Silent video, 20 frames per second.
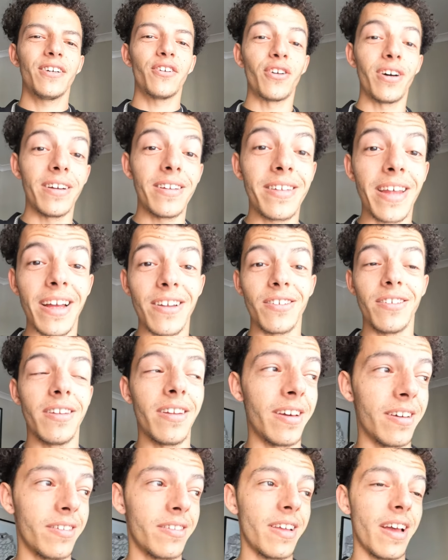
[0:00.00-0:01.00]
All right, it's actually
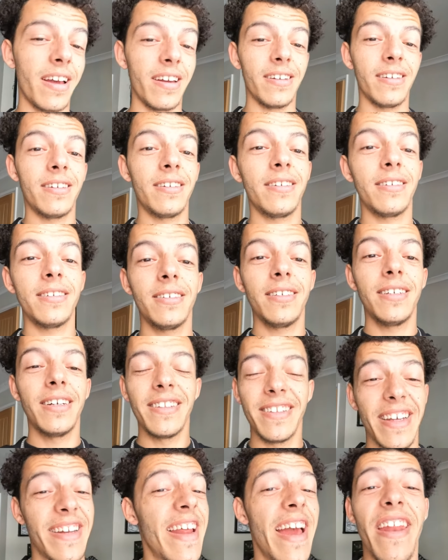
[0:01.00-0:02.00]
the next day.
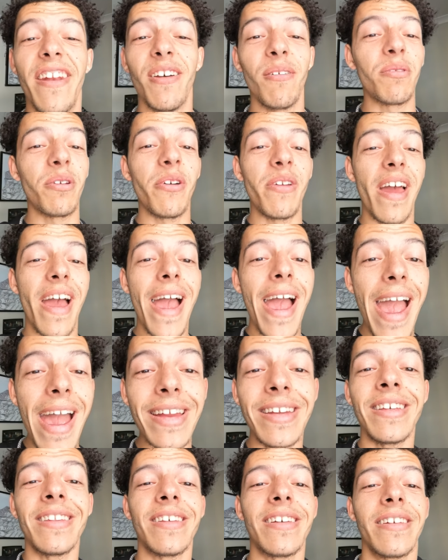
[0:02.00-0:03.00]
Didn't end up doing
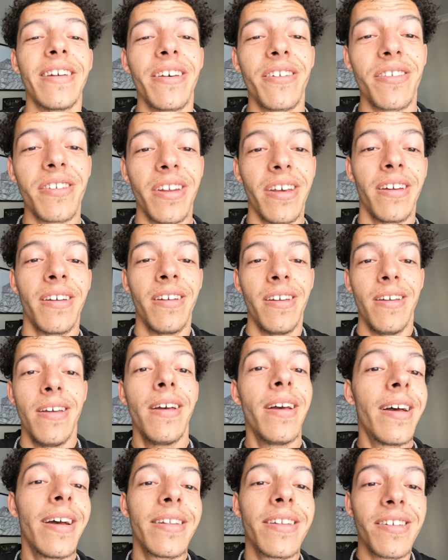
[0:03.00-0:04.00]
anything yesterday.
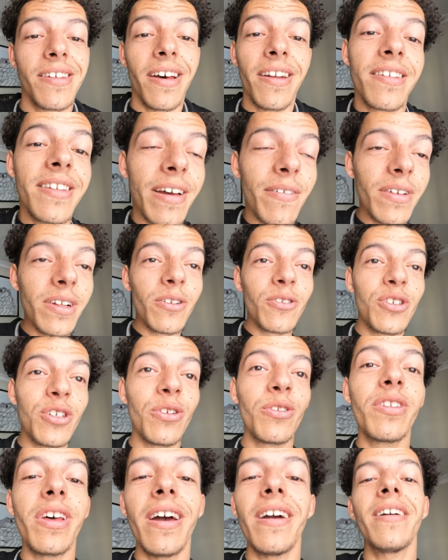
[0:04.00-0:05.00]
Decided to have a little
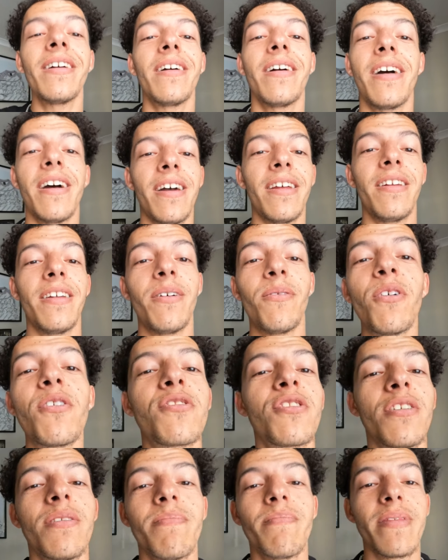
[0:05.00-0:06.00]
chill day and I
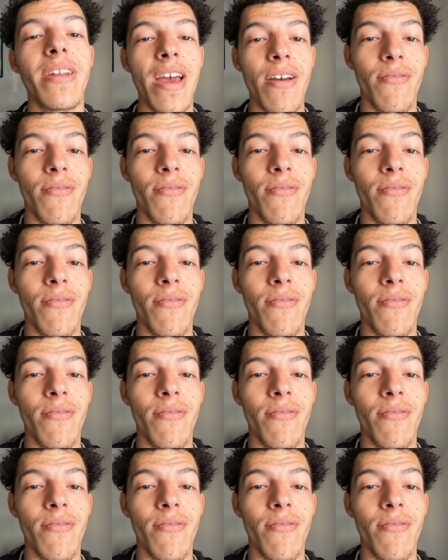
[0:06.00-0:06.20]
watched some